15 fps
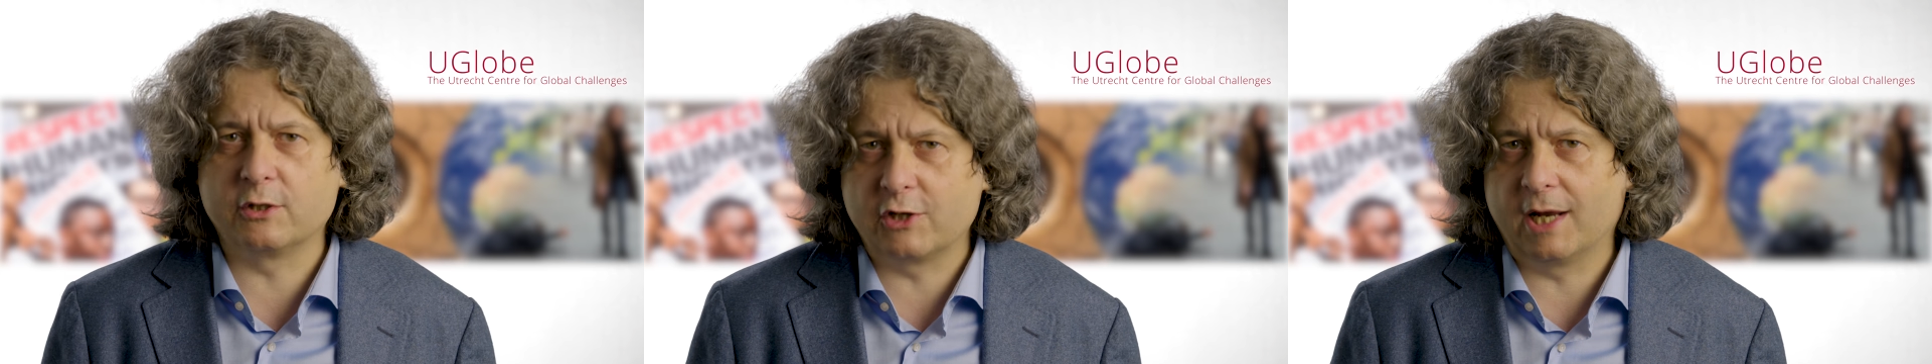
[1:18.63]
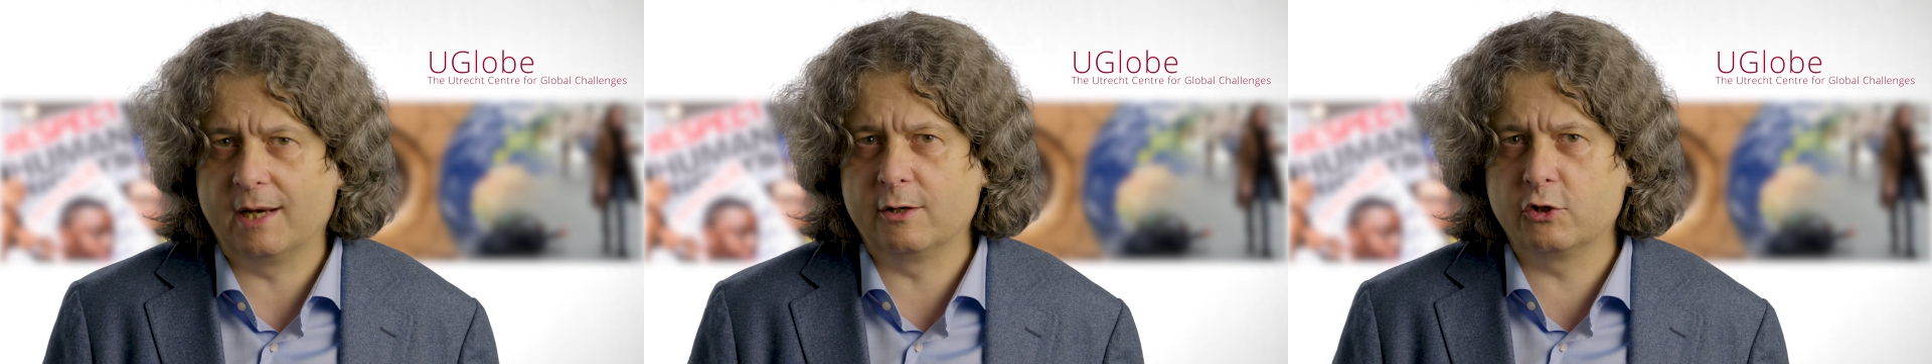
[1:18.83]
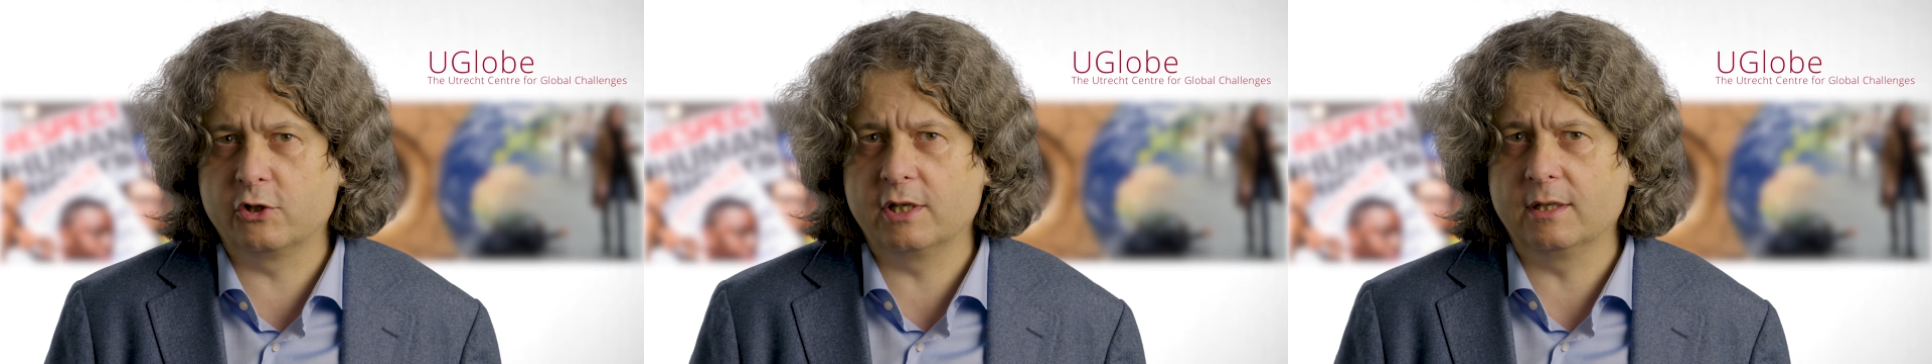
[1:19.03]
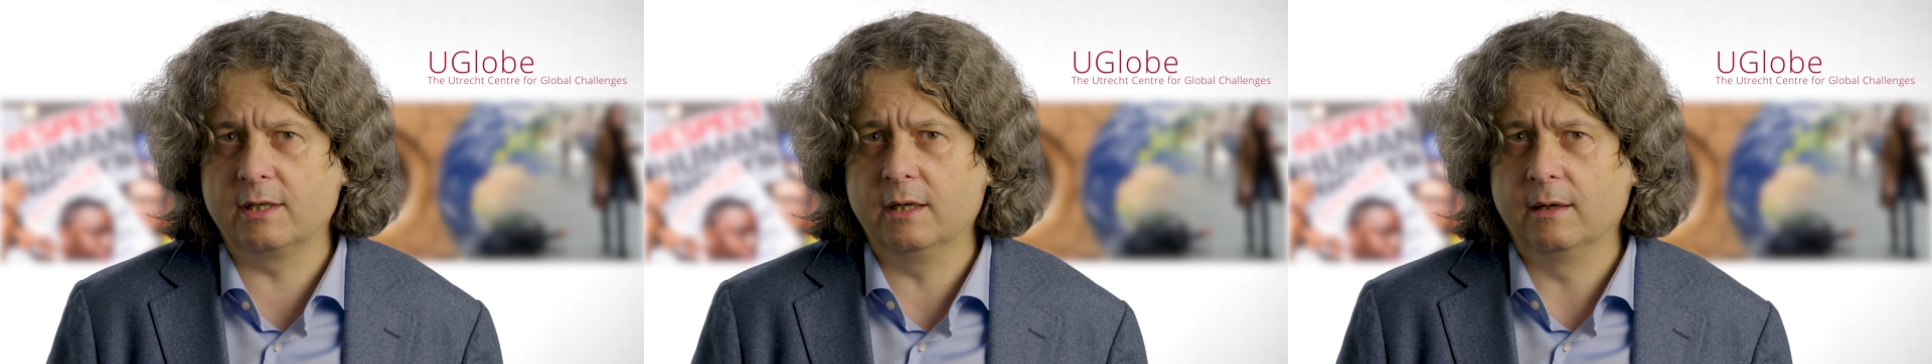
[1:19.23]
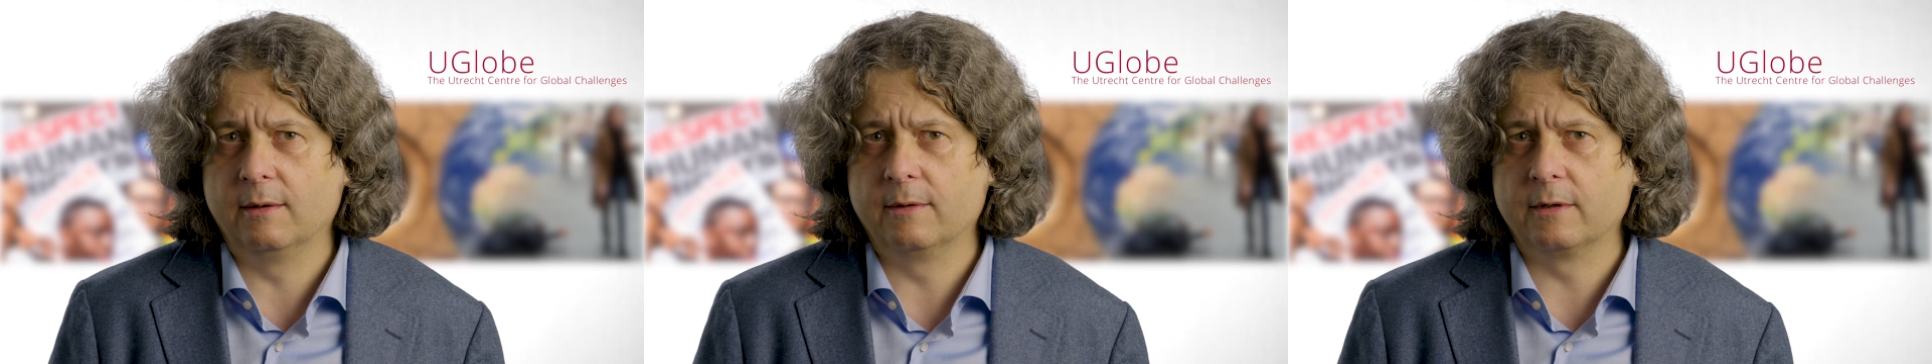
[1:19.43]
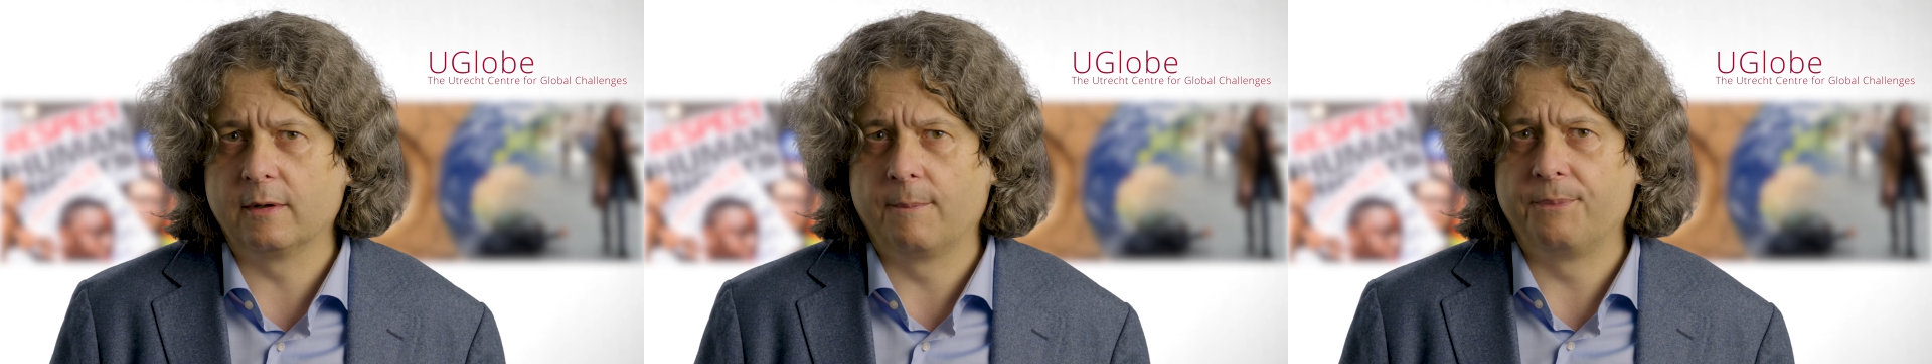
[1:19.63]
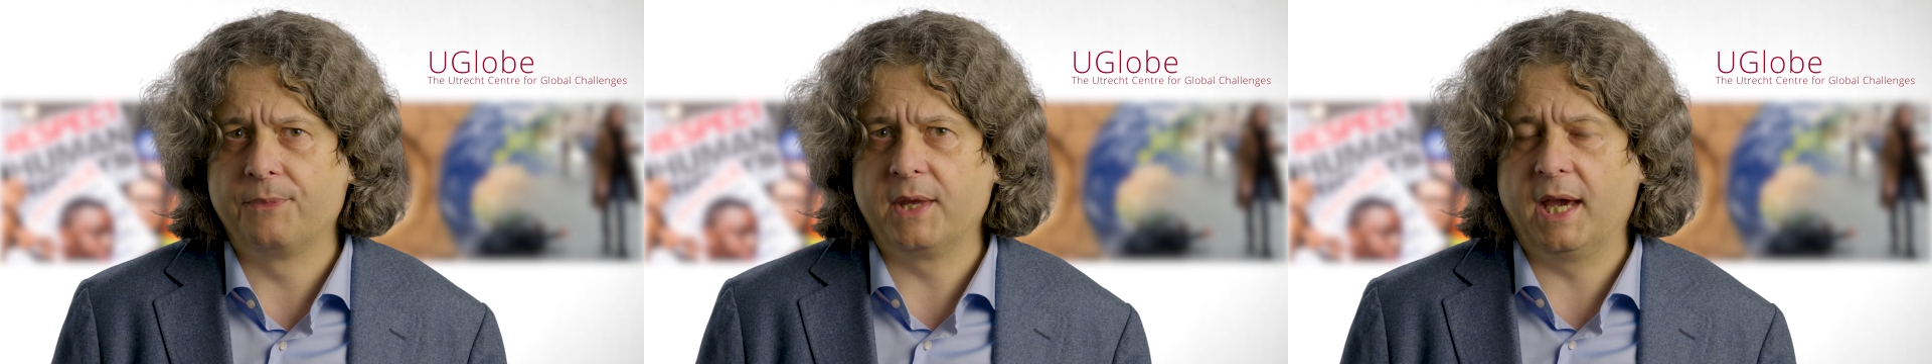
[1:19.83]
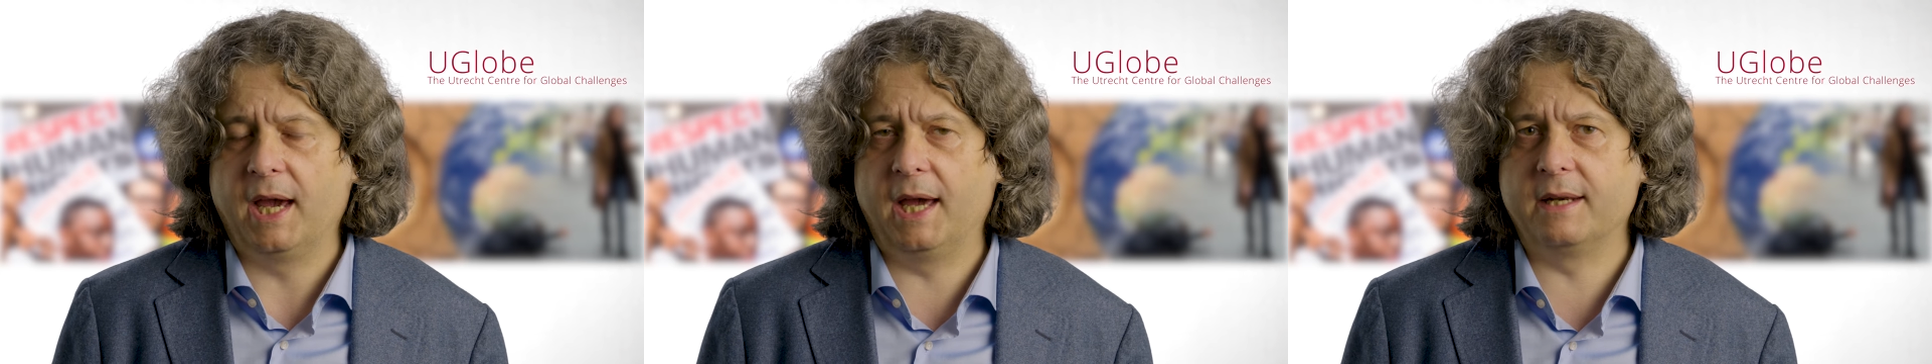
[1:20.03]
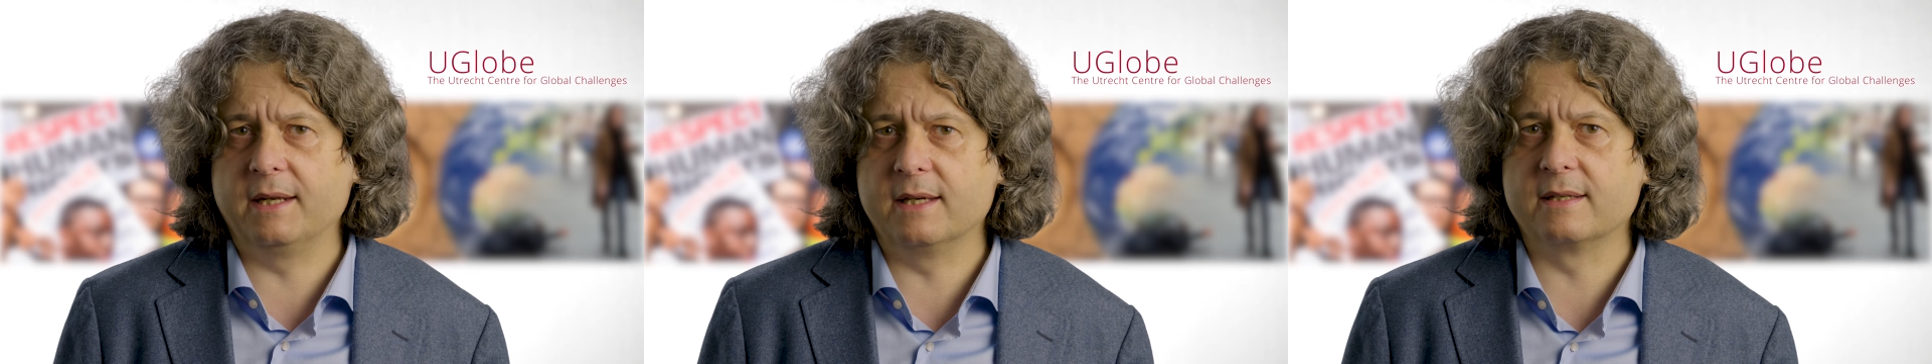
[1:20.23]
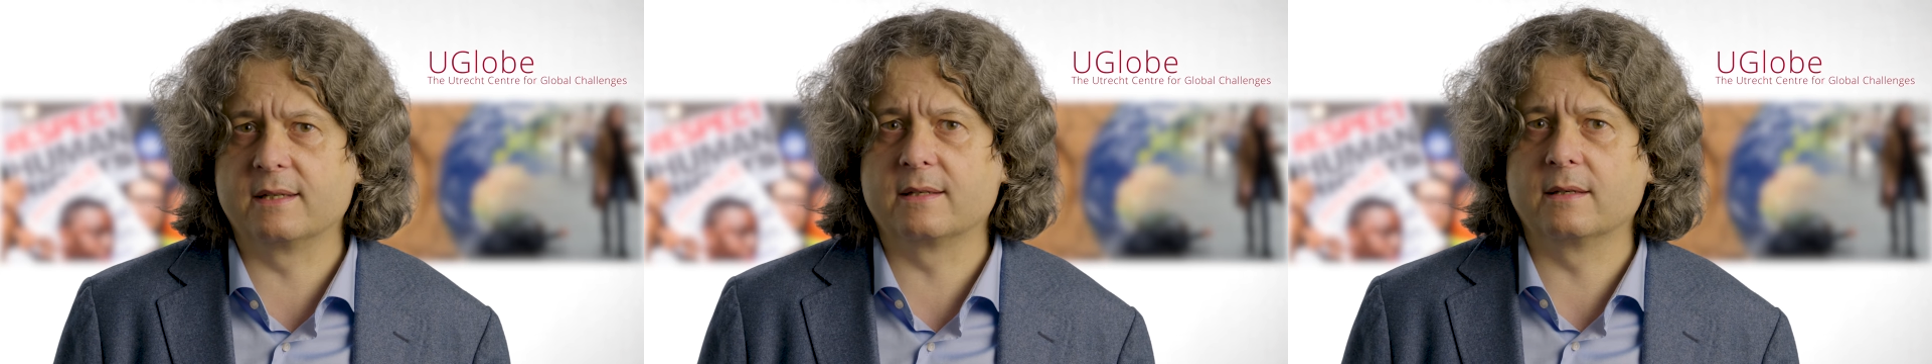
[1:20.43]
challenges and
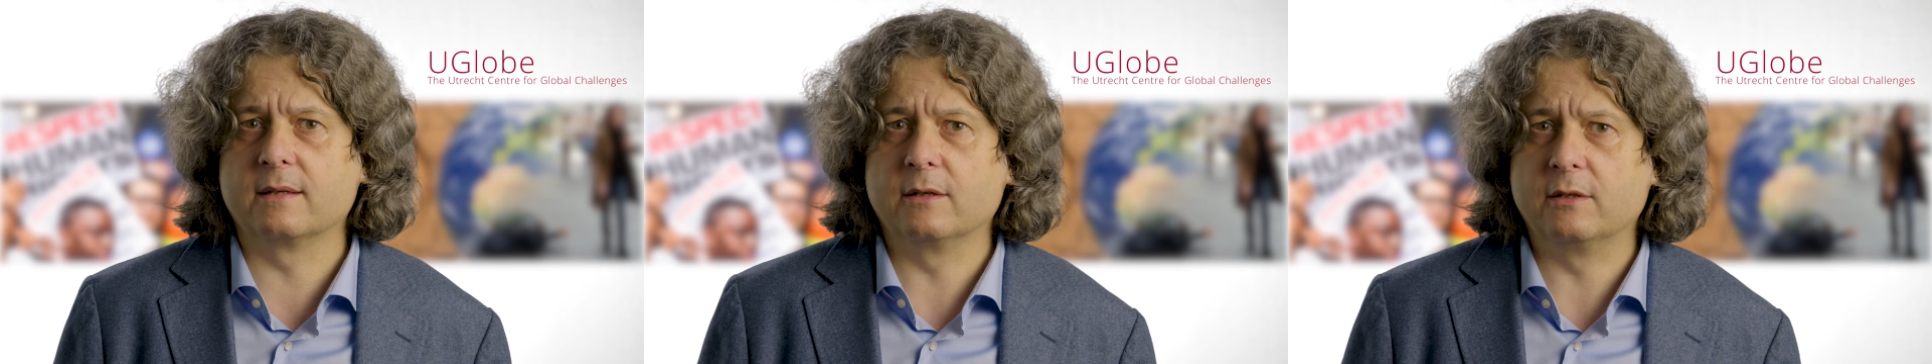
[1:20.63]
is